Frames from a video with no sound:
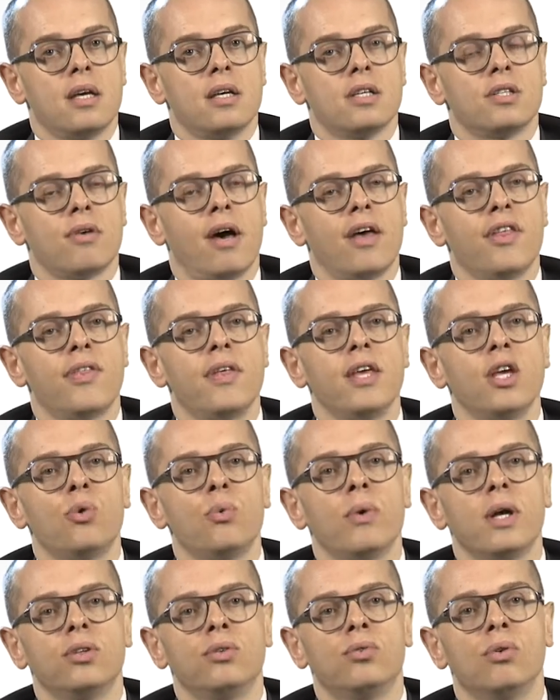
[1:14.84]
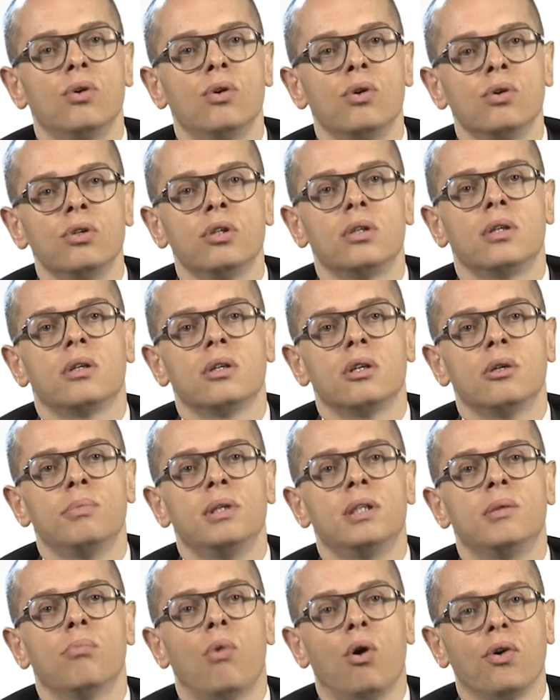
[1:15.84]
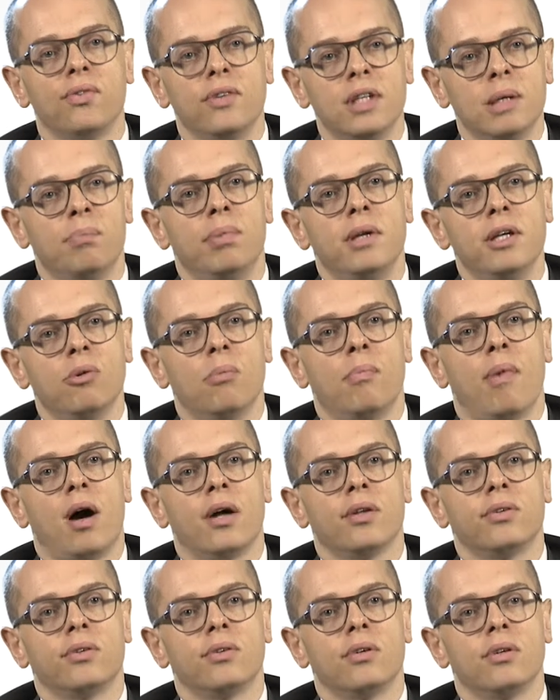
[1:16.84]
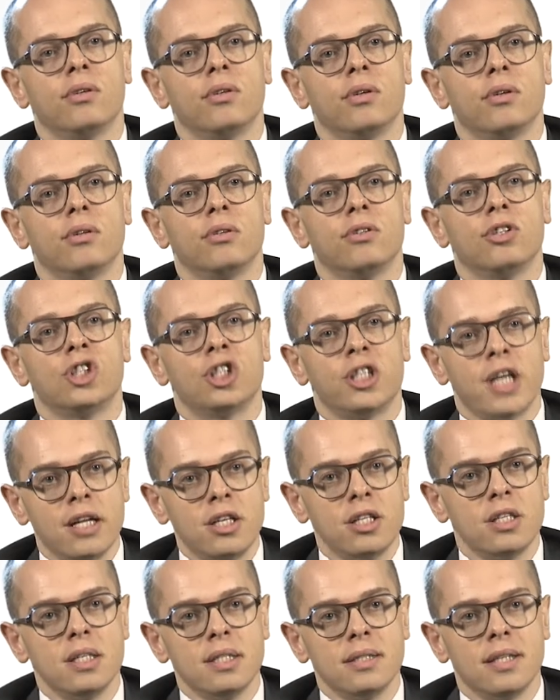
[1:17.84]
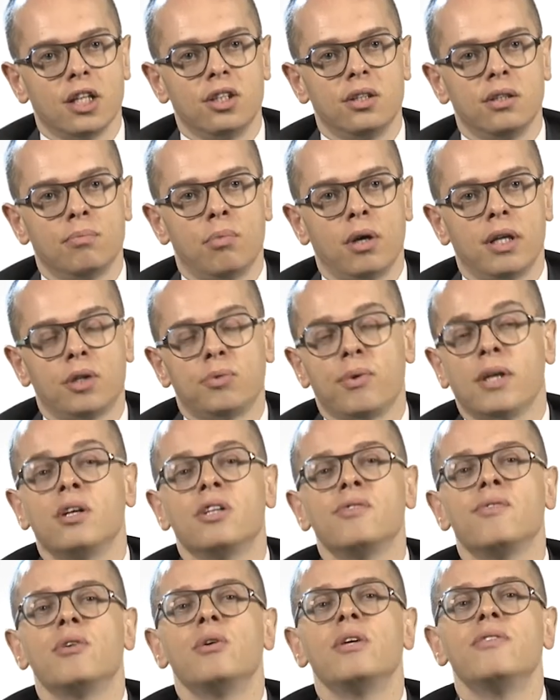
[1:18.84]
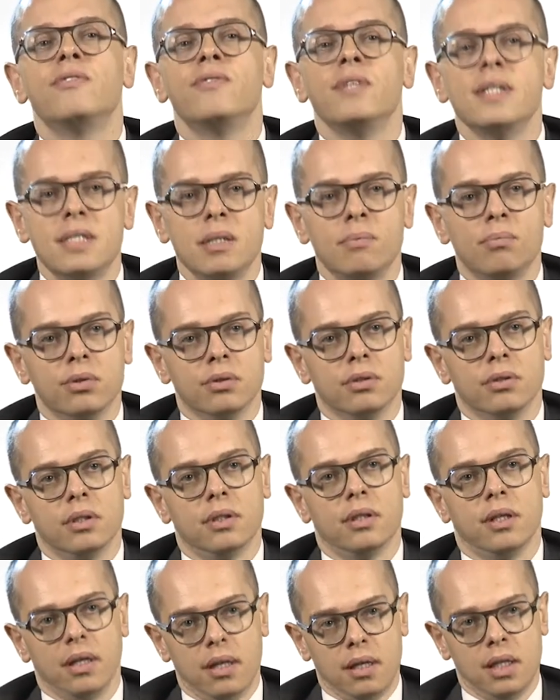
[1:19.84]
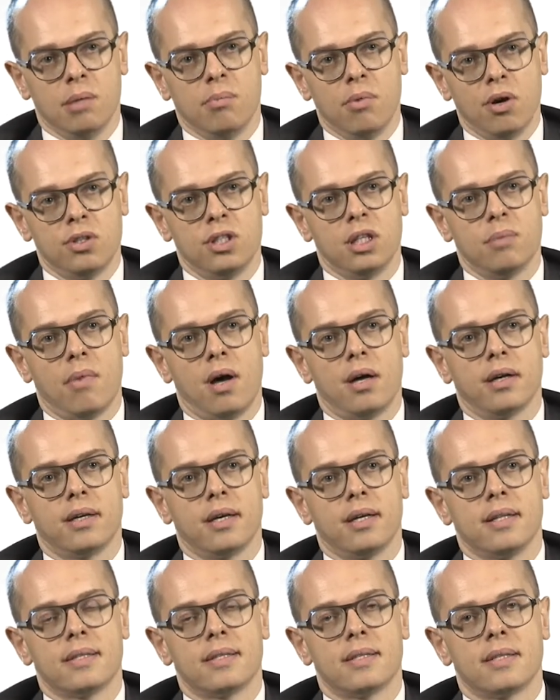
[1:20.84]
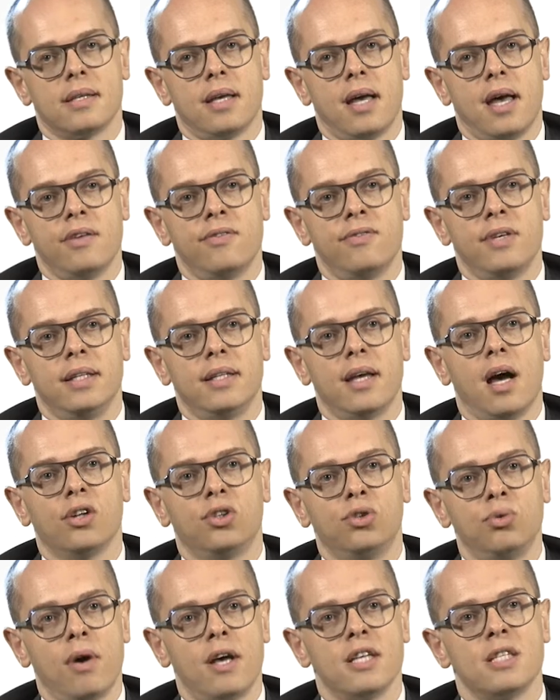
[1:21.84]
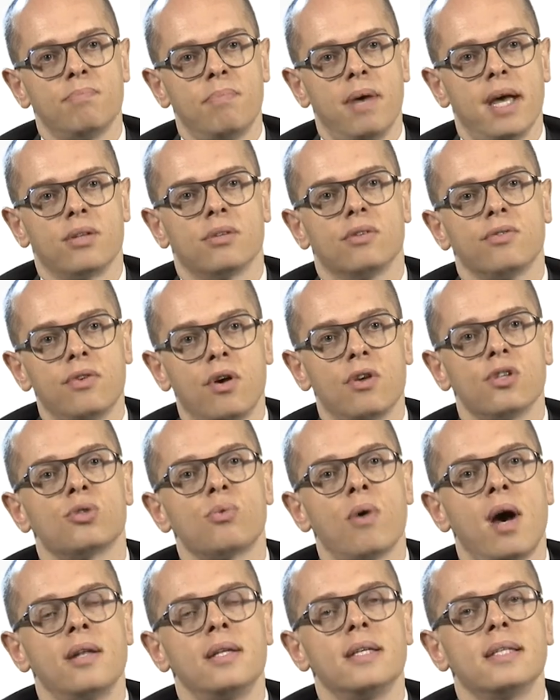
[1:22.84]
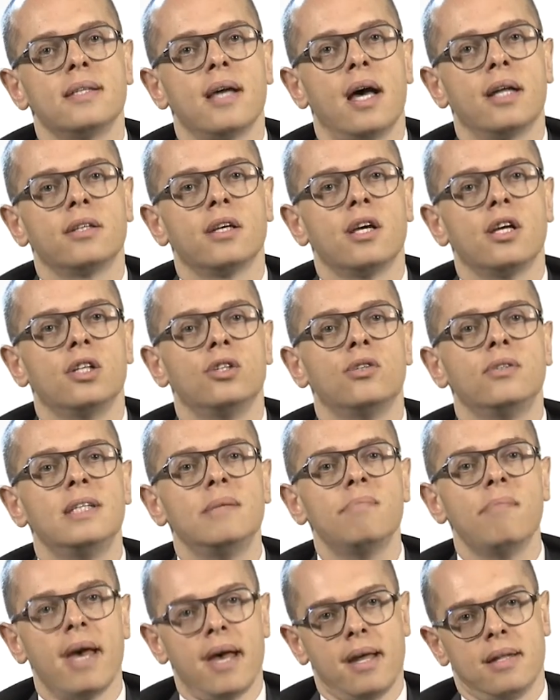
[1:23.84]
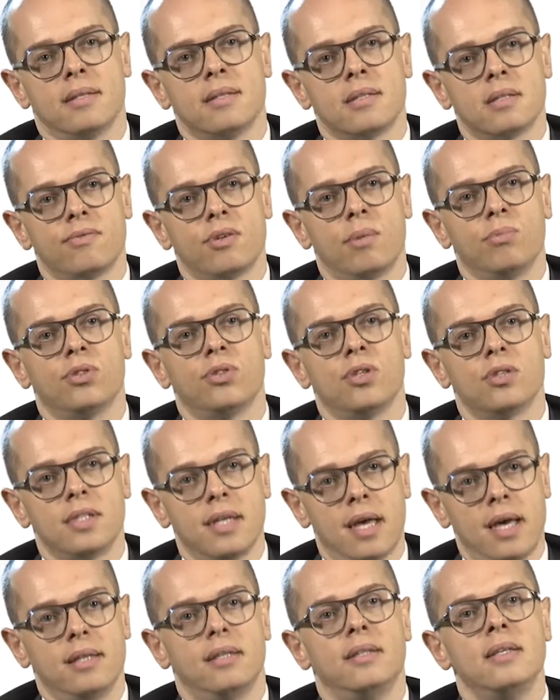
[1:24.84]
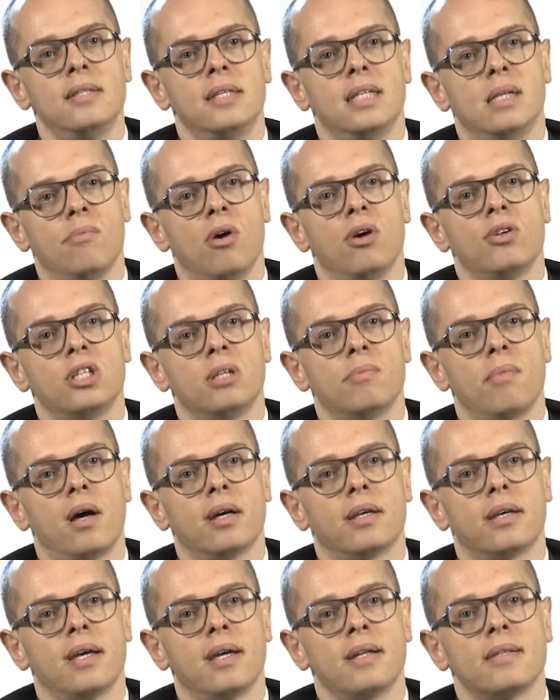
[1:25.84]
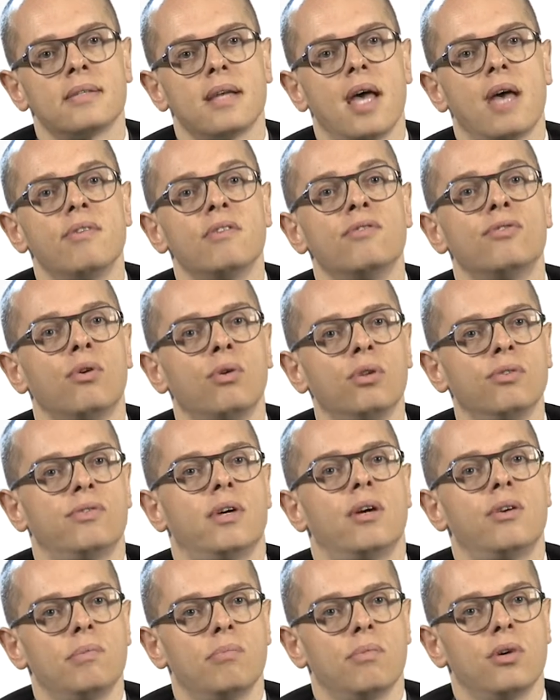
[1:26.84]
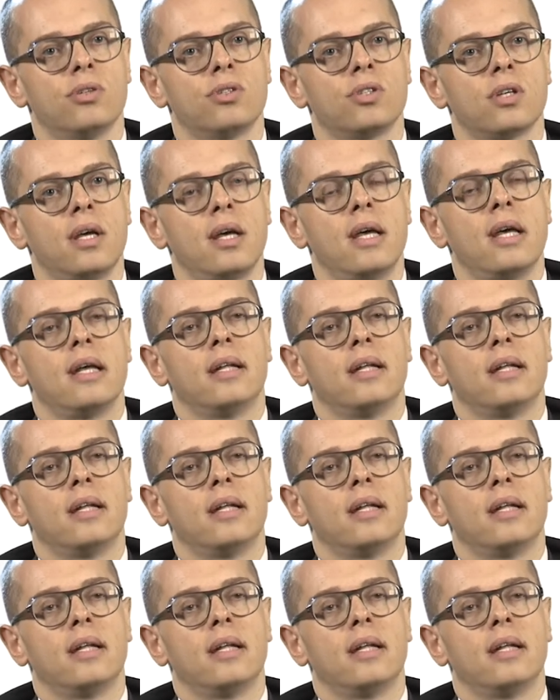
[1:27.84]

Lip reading: So I think we had to look a bit more deeply about the changes that were not very visible in emerging markets. I think there are two aspects. The first one is that the demands from the societies in emerging markets have evolved very much.